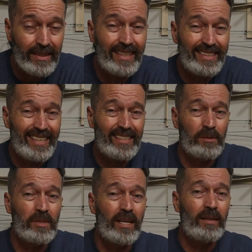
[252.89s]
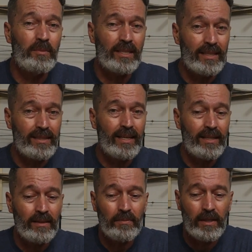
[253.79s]
and take some time to get
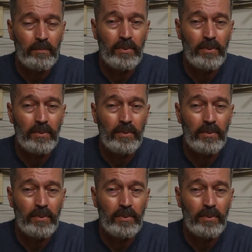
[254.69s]
that in